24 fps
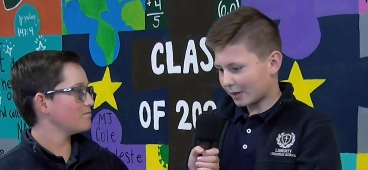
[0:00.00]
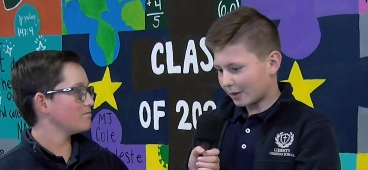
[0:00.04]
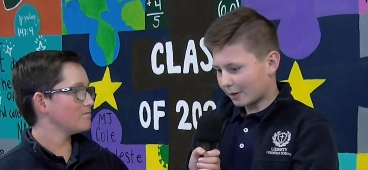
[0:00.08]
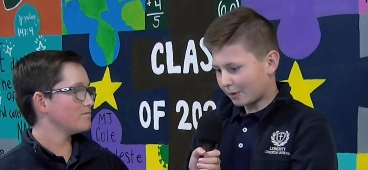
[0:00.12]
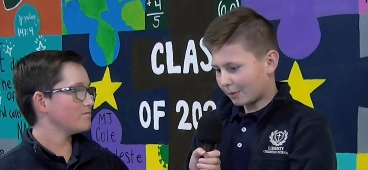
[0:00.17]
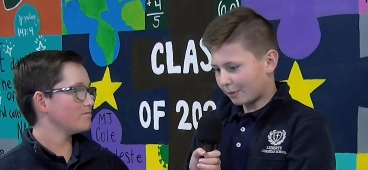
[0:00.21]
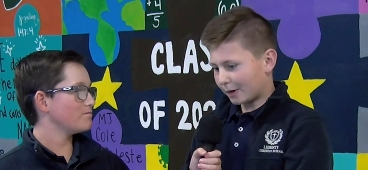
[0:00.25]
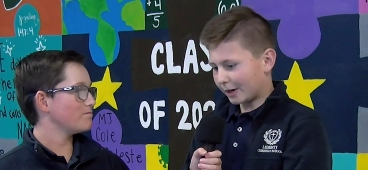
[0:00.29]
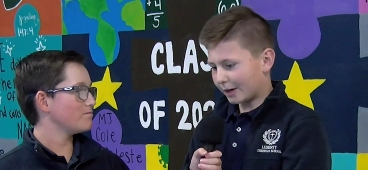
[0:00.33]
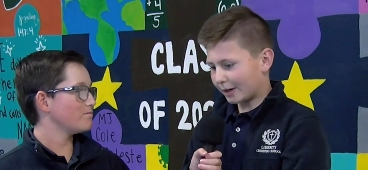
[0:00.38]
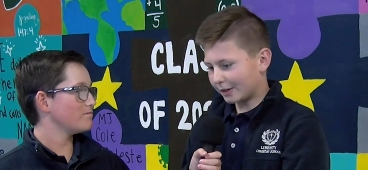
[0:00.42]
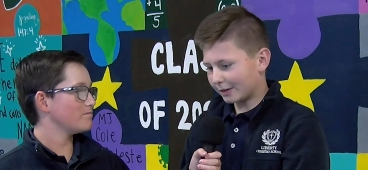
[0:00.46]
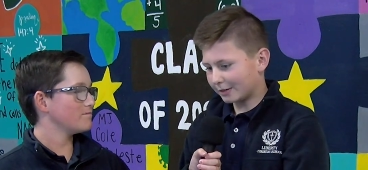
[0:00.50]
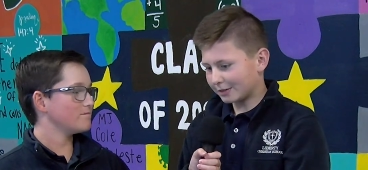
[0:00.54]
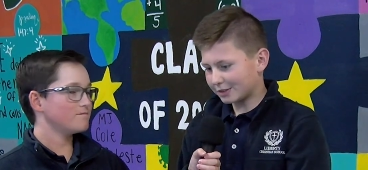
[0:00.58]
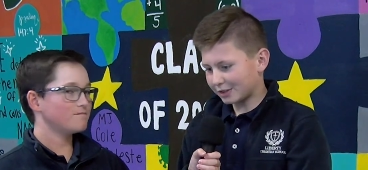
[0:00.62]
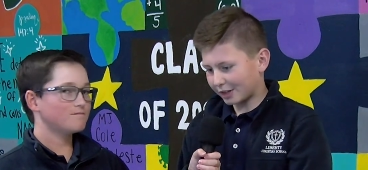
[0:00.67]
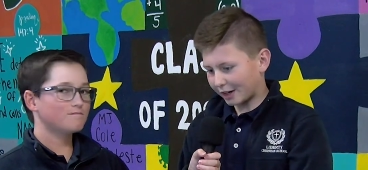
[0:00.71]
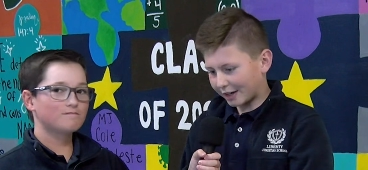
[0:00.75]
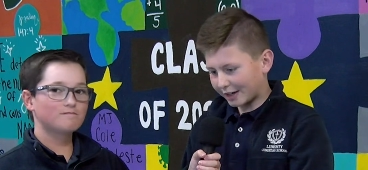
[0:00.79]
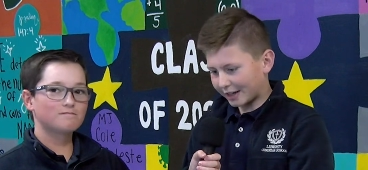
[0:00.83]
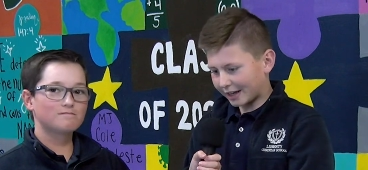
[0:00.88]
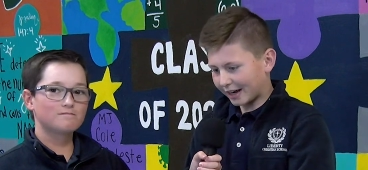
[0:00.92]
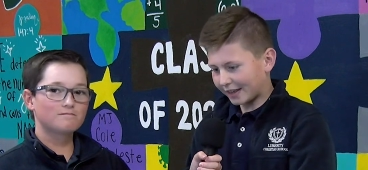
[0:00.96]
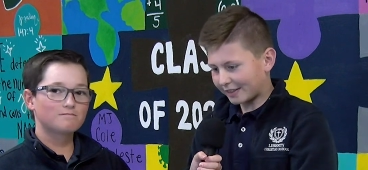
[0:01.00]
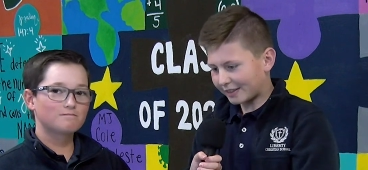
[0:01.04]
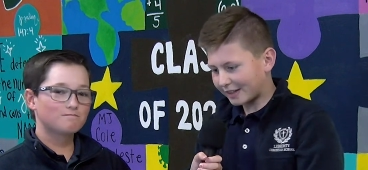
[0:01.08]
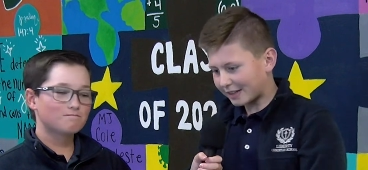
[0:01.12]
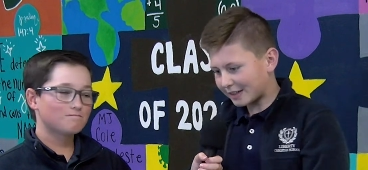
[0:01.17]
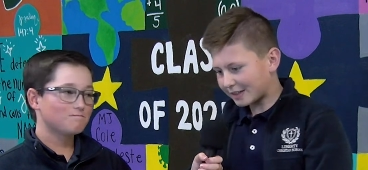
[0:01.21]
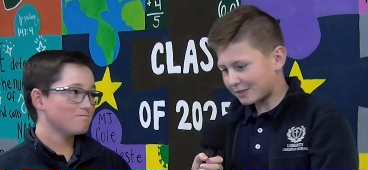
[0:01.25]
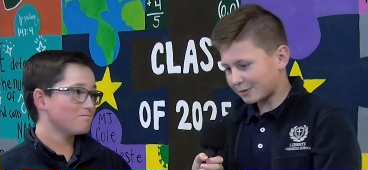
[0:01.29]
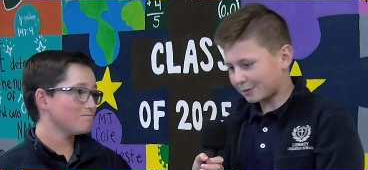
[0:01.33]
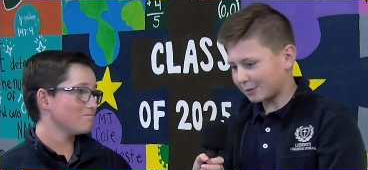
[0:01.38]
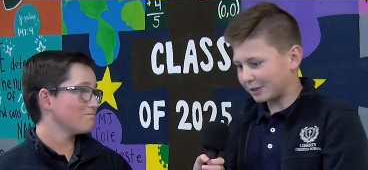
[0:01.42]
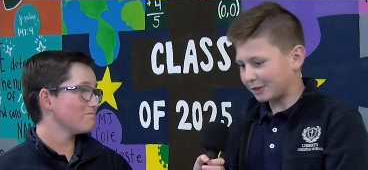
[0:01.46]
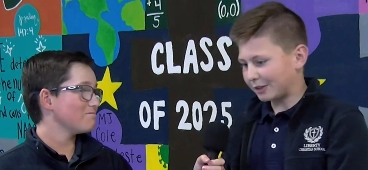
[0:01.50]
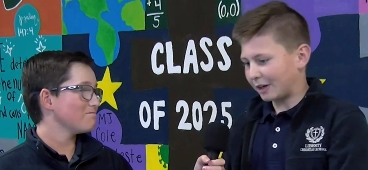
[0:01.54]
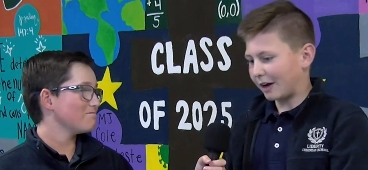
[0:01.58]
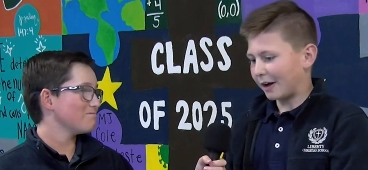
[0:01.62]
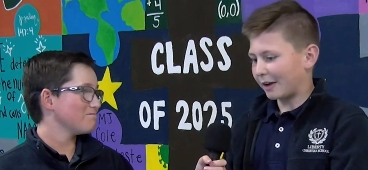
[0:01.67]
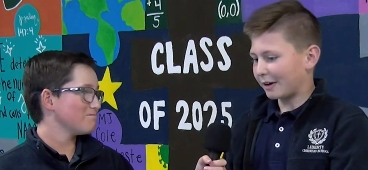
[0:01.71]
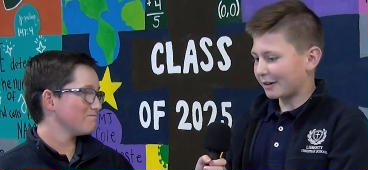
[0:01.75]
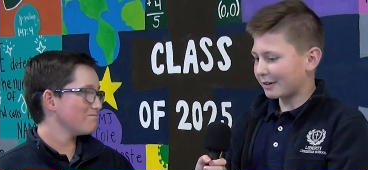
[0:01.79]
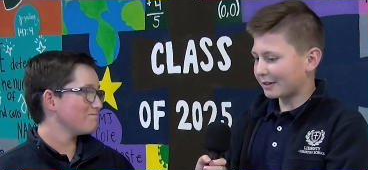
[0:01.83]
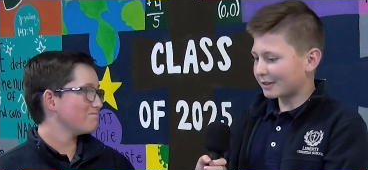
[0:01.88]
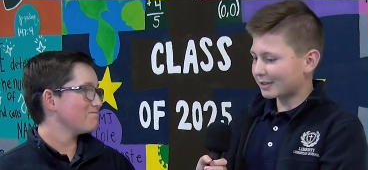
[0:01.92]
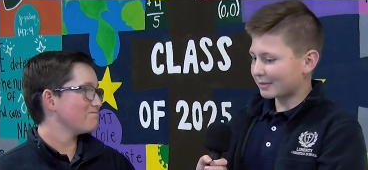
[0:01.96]
Speaker 1: Well, Johnny, I think it's a real
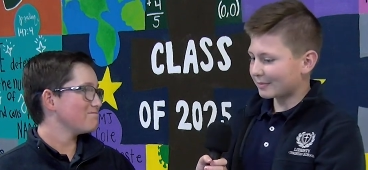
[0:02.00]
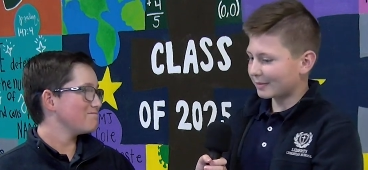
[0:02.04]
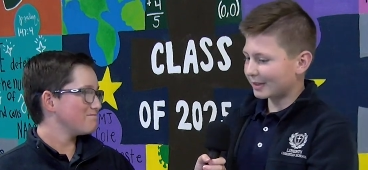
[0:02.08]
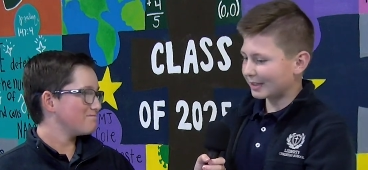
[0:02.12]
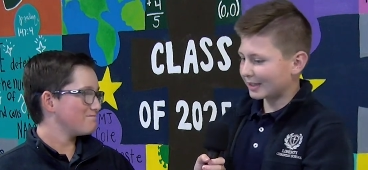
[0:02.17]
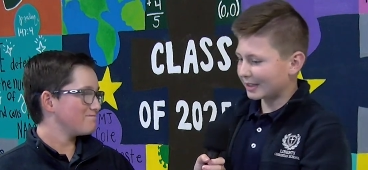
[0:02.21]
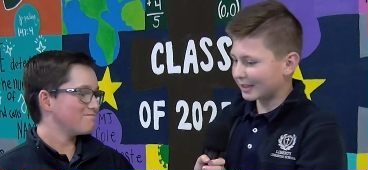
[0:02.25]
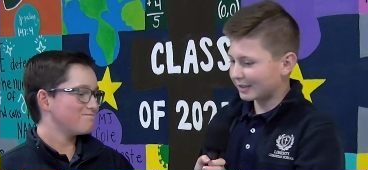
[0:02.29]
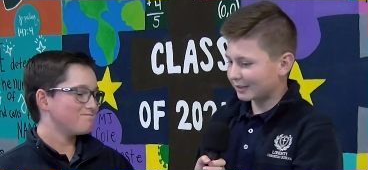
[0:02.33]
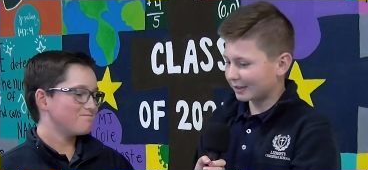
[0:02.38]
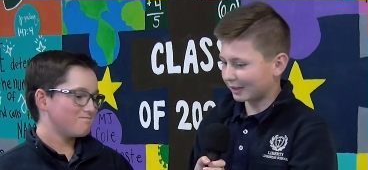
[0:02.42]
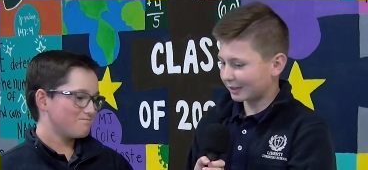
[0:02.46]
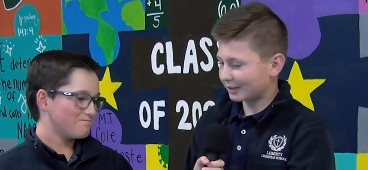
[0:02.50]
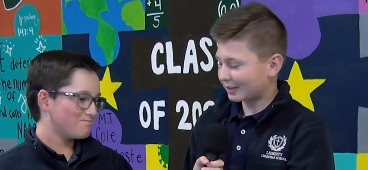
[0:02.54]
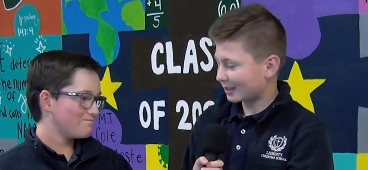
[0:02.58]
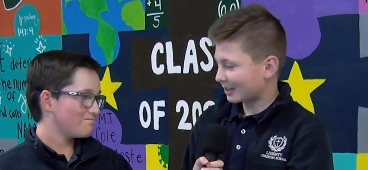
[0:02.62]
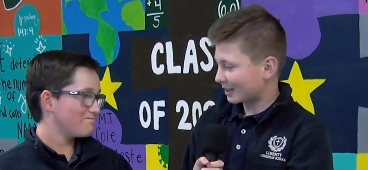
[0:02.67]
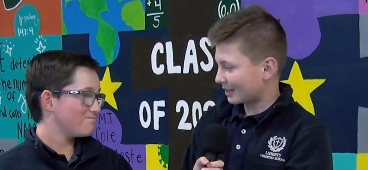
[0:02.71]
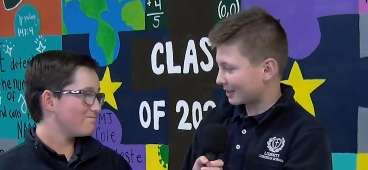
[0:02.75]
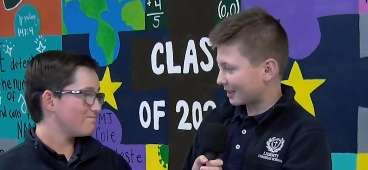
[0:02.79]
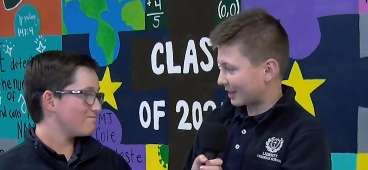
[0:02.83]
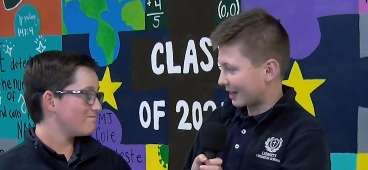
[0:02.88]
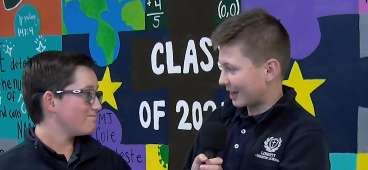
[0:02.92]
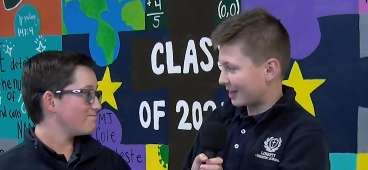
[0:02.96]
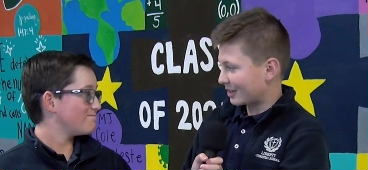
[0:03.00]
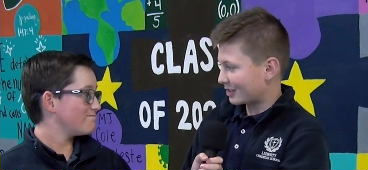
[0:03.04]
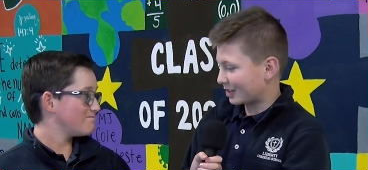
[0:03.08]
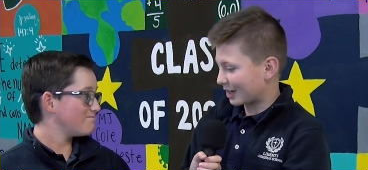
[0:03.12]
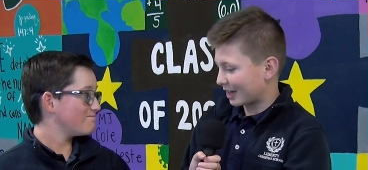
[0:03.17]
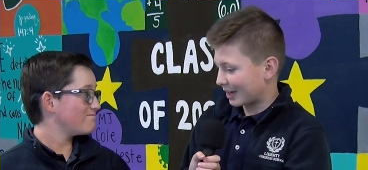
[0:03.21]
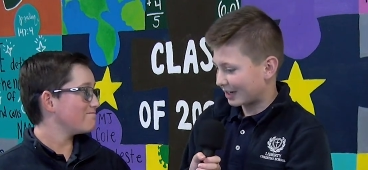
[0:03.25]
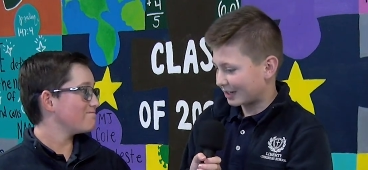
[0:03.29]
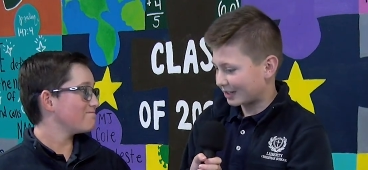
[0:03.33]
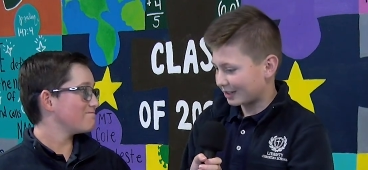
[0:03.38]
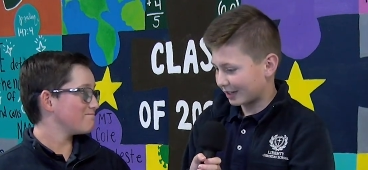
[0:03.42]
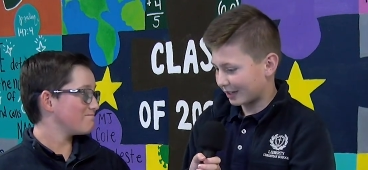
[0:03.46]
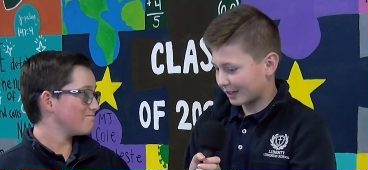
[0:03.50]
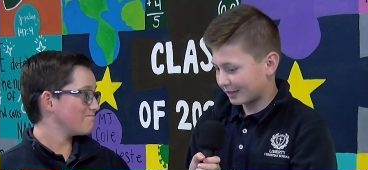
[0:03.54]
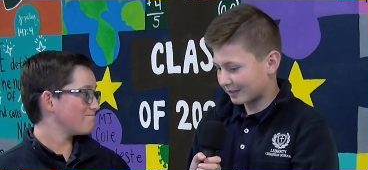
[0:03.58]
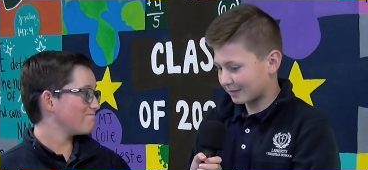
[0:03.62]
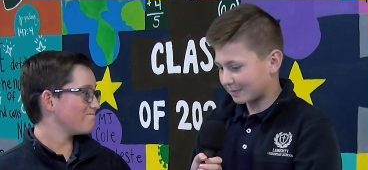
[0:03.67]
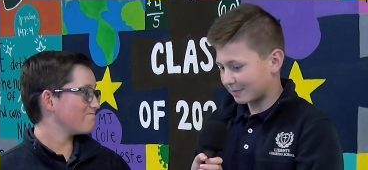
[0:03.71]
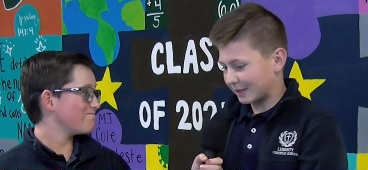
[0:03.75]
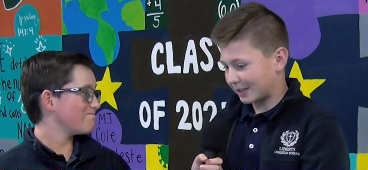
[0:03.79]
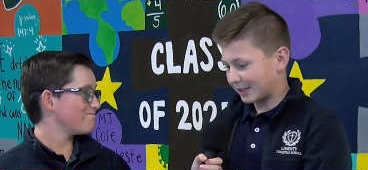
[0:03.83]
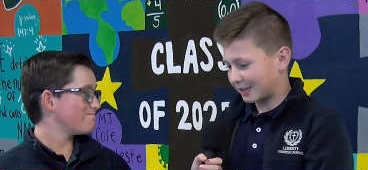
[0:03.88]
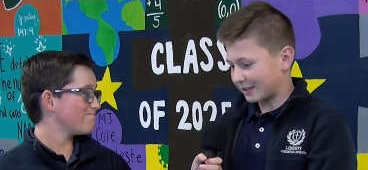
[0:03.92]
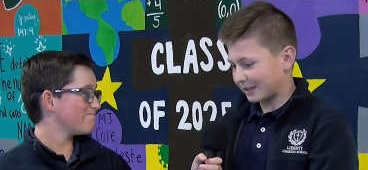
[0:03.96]
honor to be inducted into NJHS
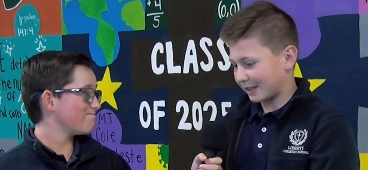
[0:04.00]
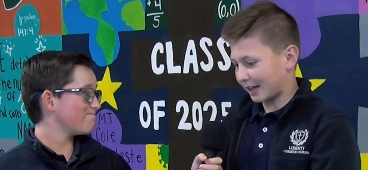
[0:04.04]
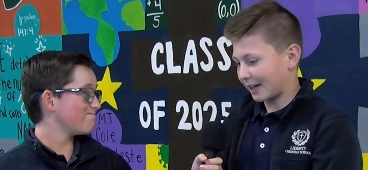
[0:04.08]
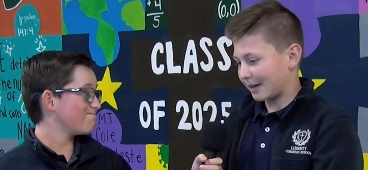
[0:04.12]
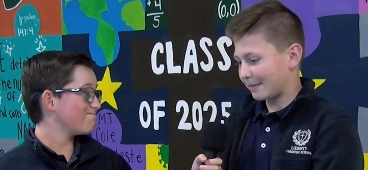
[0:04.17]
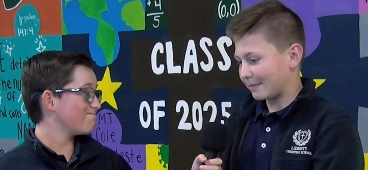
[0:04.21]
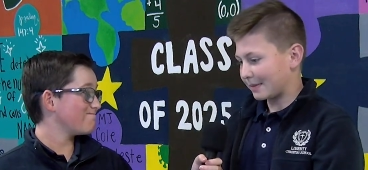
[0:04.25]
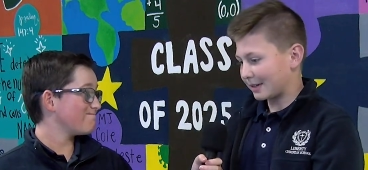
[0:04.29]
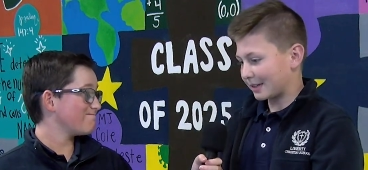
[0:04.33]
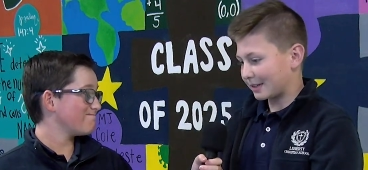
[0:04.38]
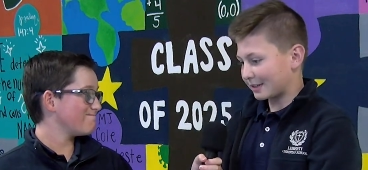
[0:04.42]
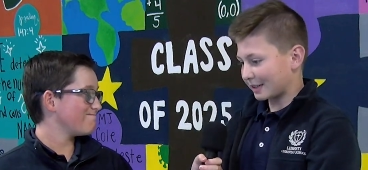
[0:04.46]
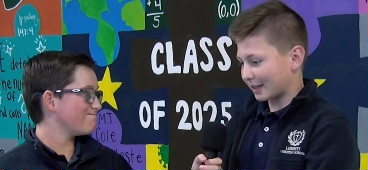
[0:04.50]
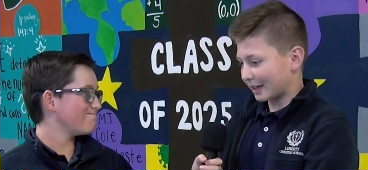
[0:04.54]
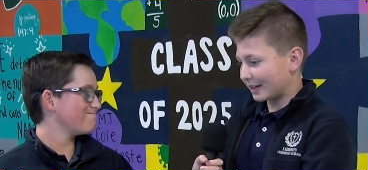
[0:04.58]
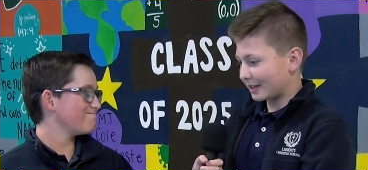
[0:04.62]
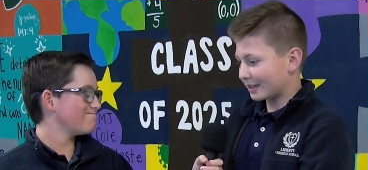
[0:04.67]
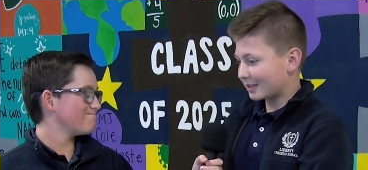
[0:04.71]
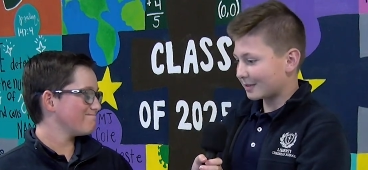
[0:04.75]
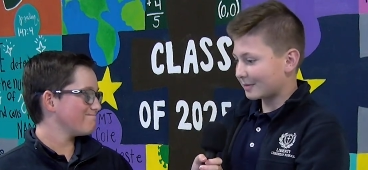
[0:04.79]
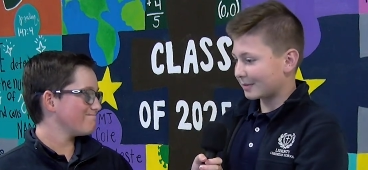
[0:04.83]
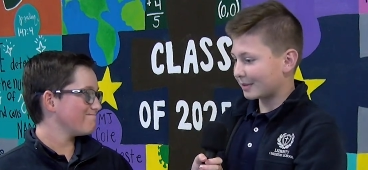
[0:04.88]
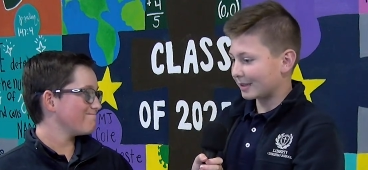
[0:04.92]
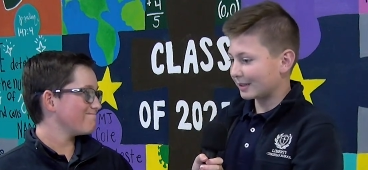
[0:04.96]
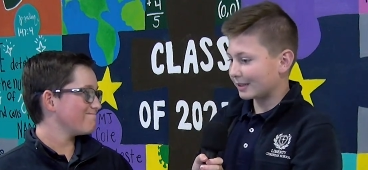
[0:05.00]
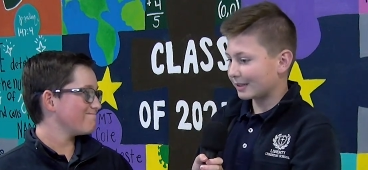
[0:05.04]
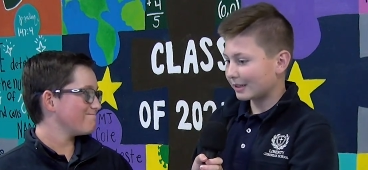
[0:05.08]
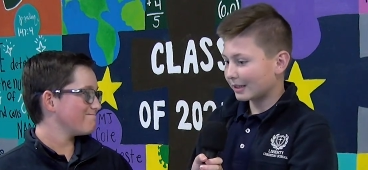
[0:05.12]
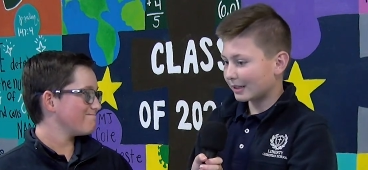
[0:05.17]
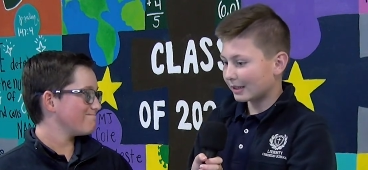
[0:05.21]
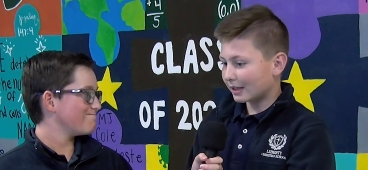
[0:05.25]
because I'm excited to be